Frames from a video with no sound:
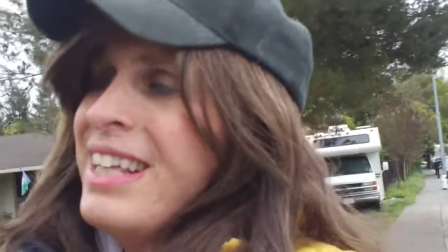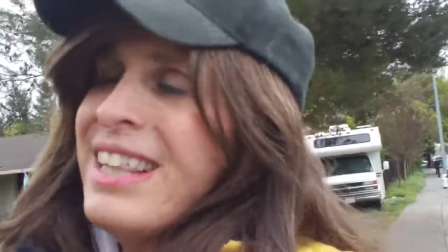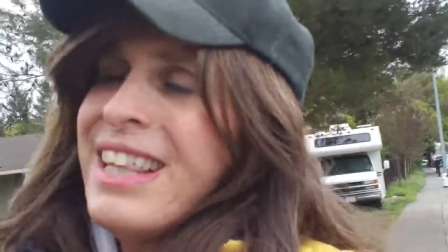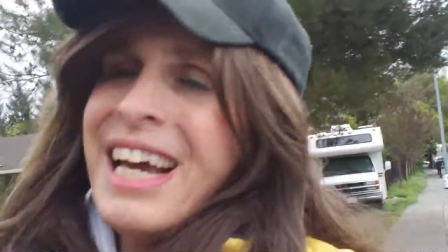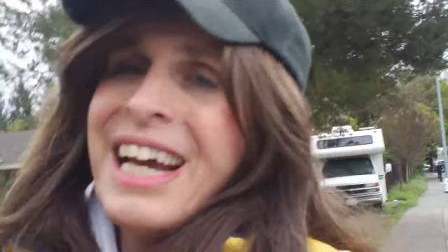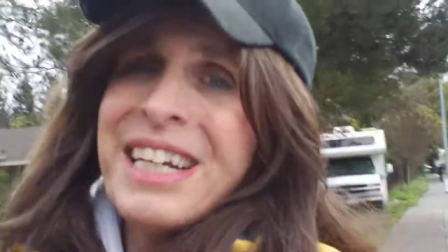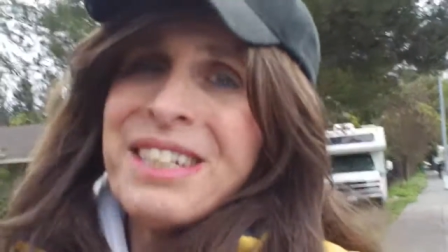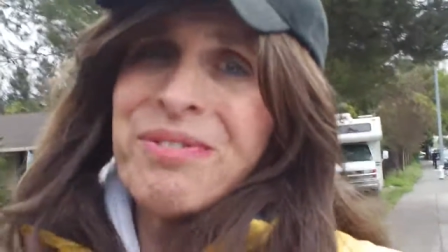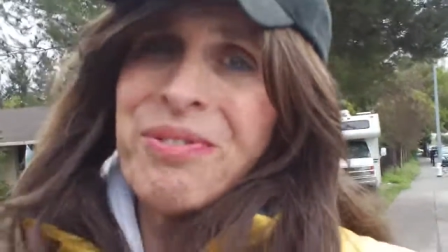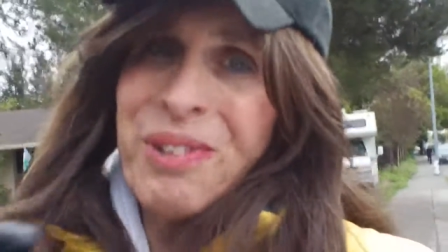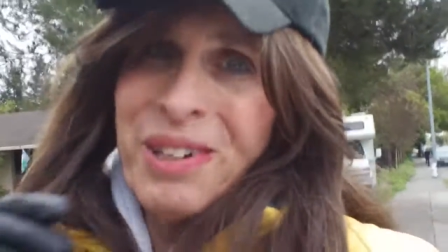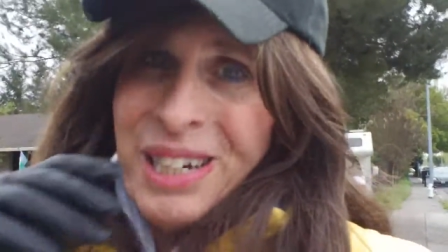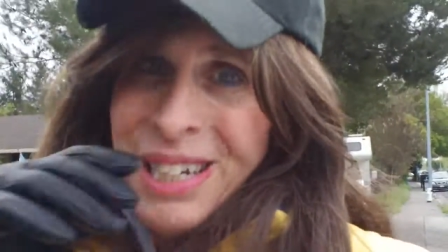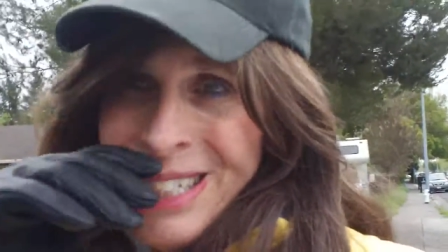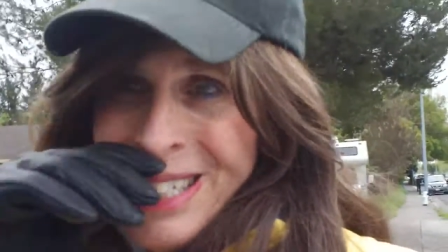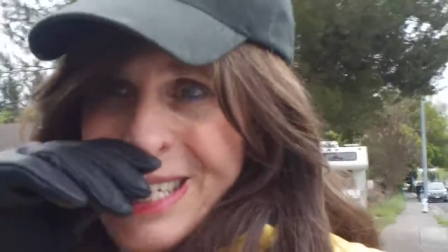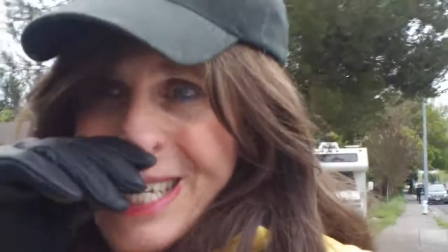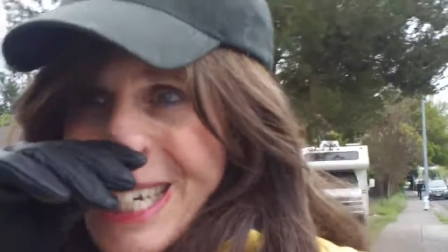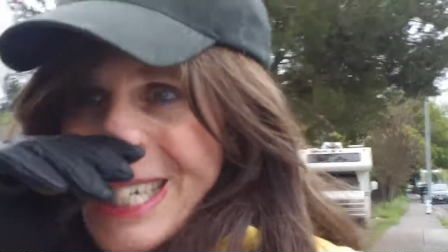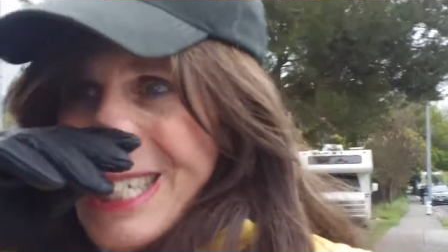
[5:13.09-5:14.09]
Thanks for
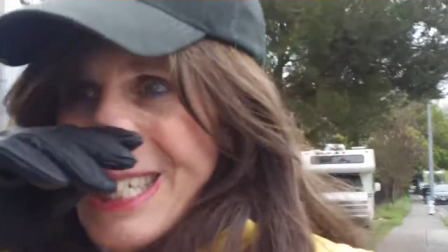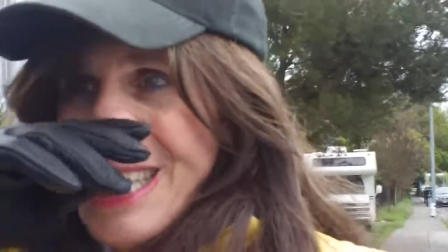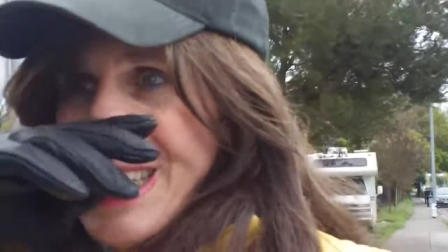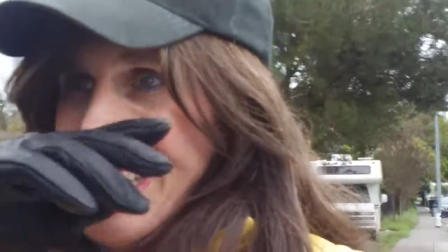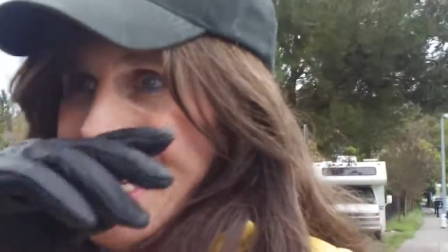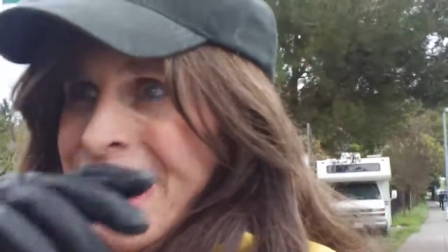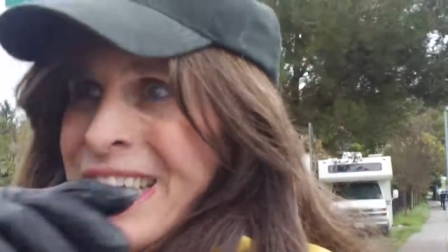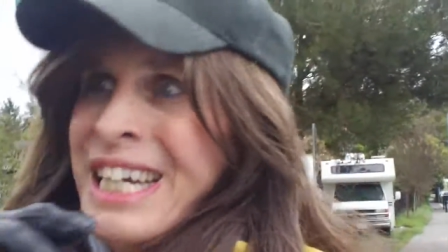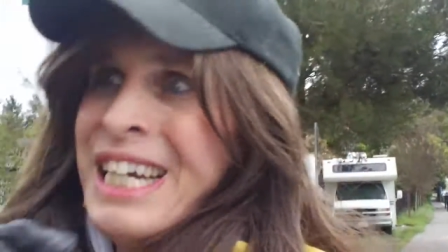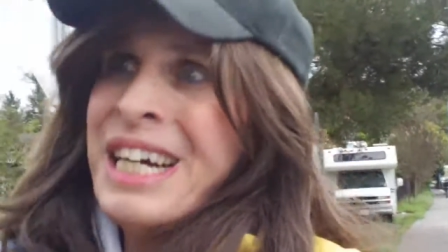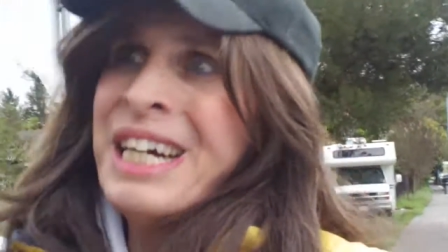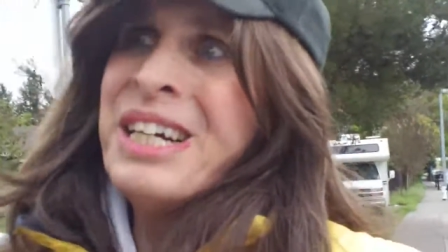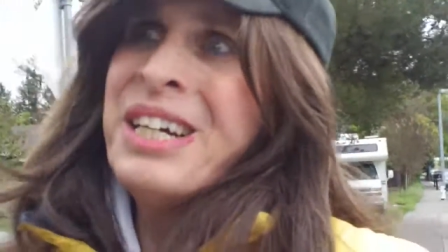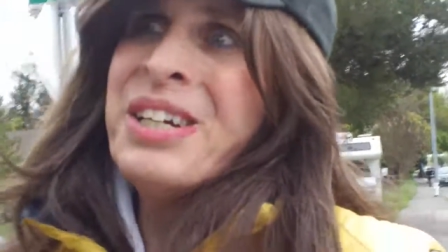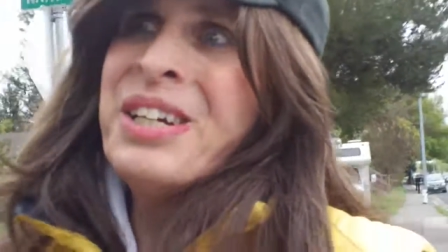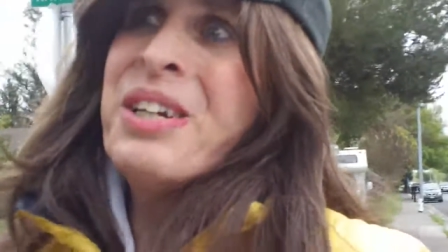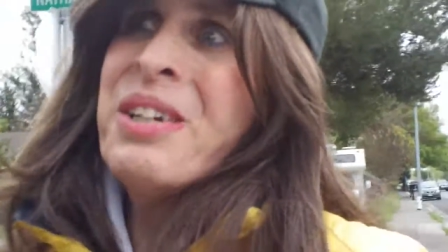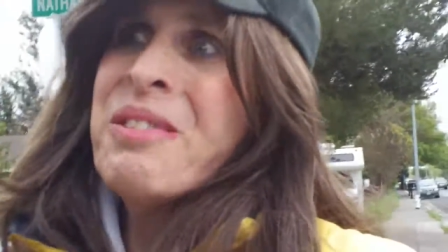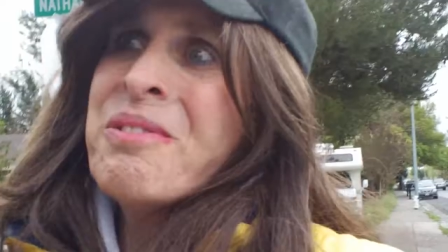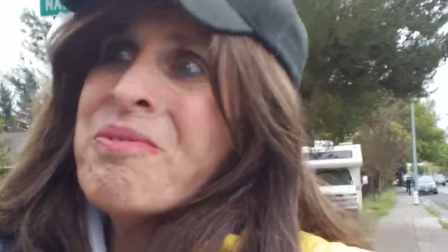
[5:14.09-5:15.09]
listening to the
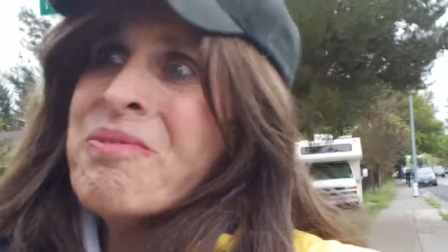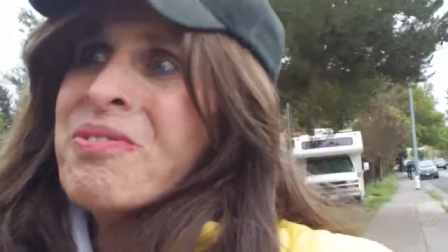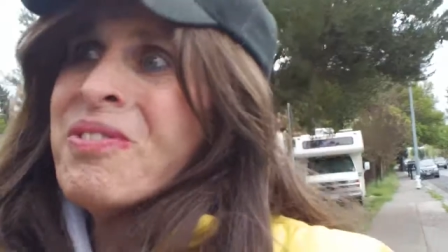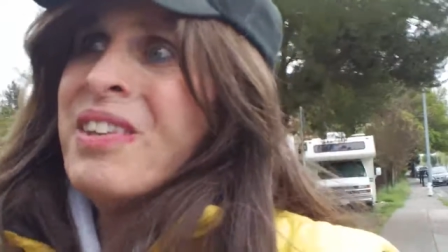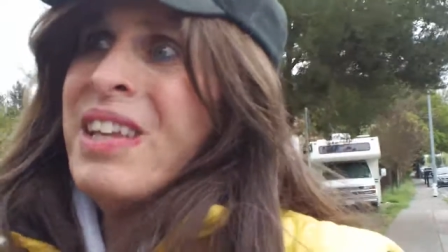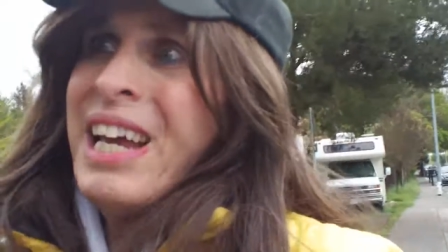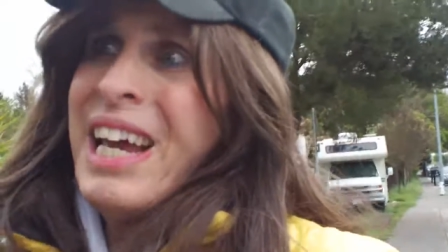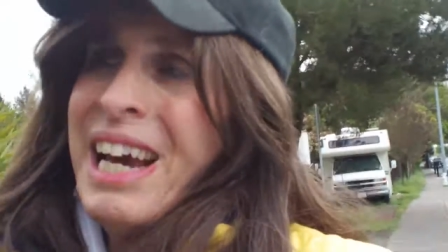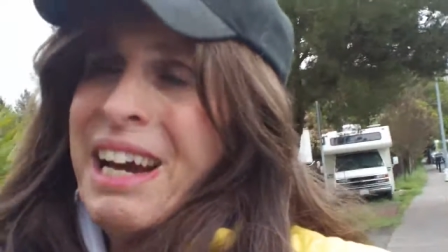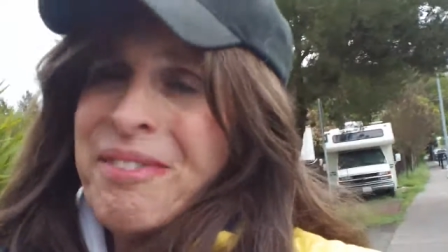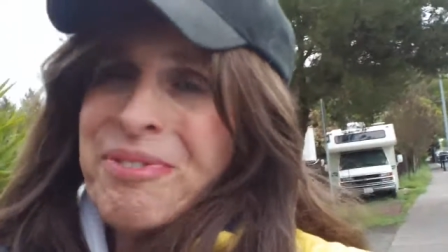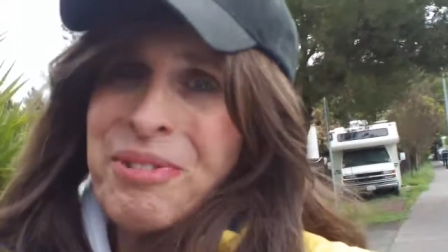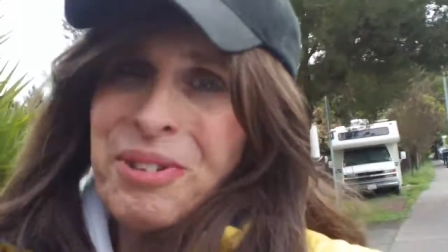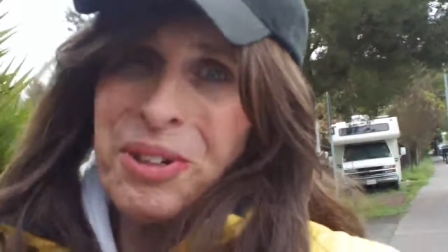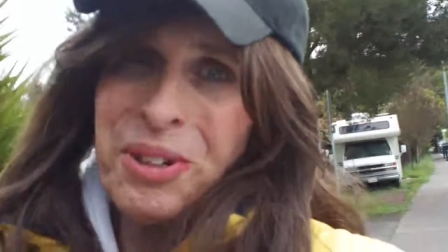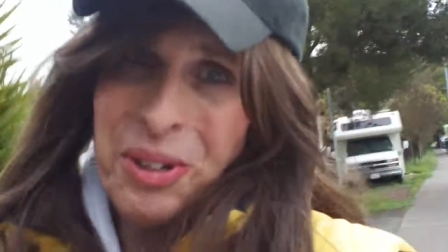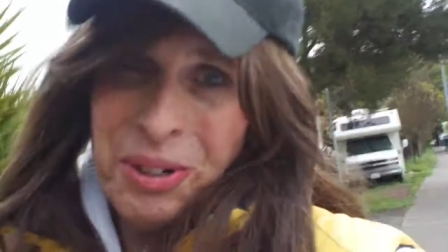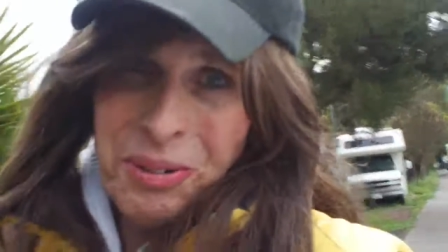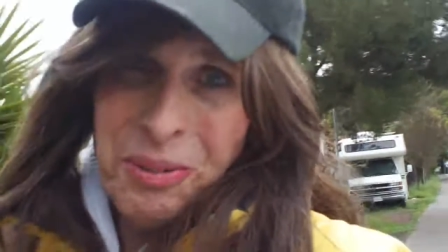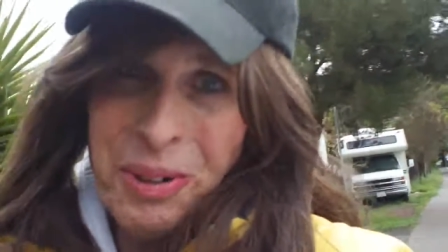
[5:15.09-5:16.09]

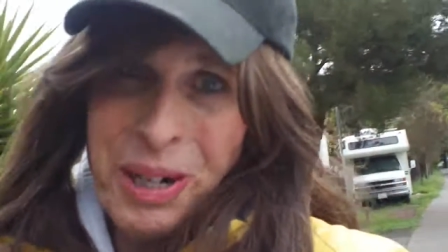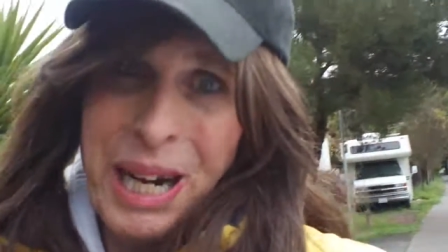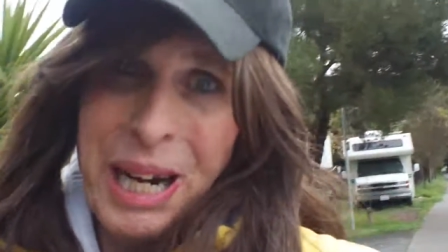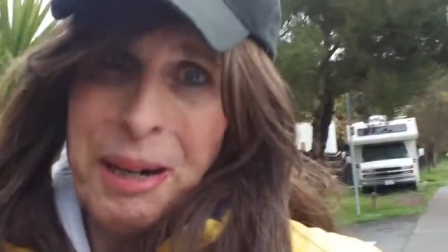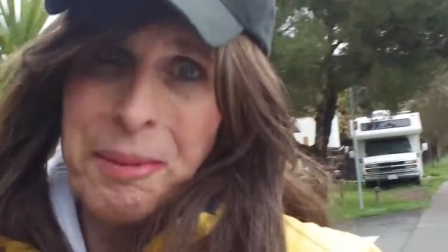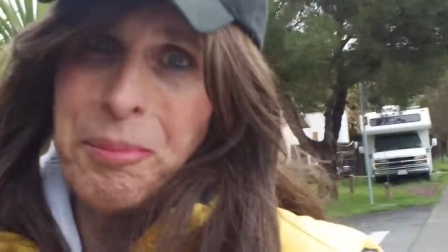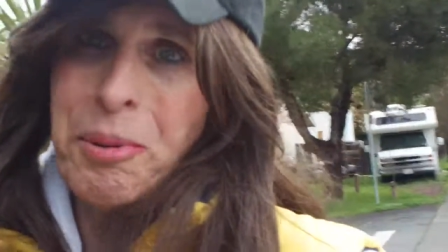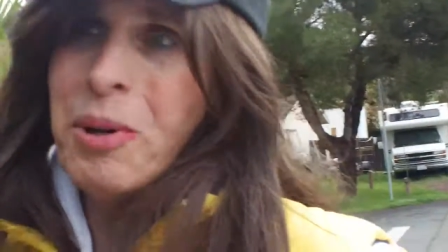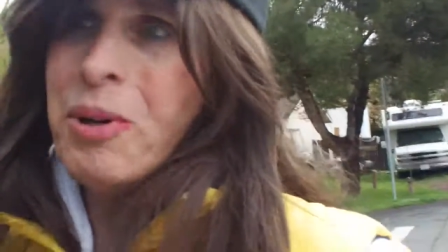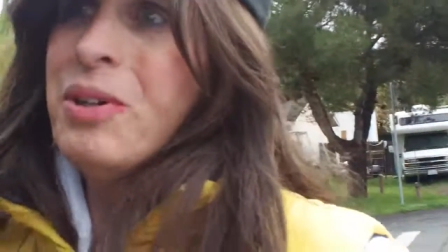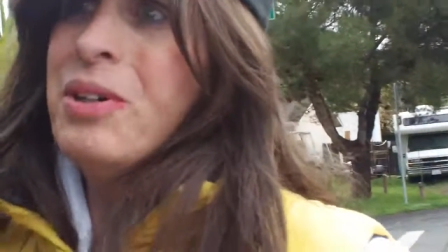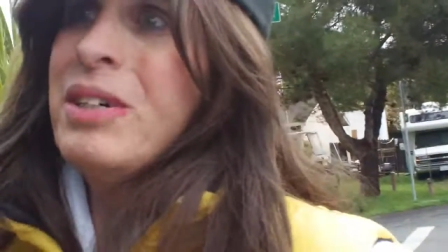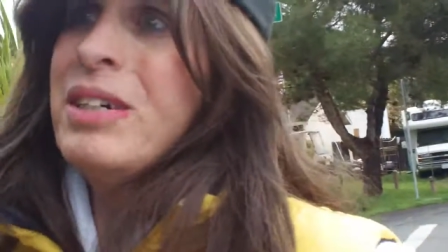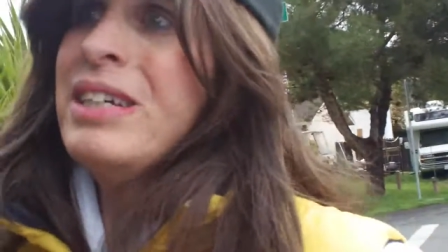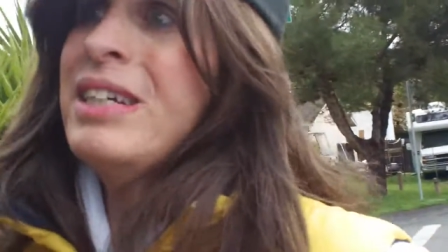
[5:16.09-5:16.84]
afternoon ramble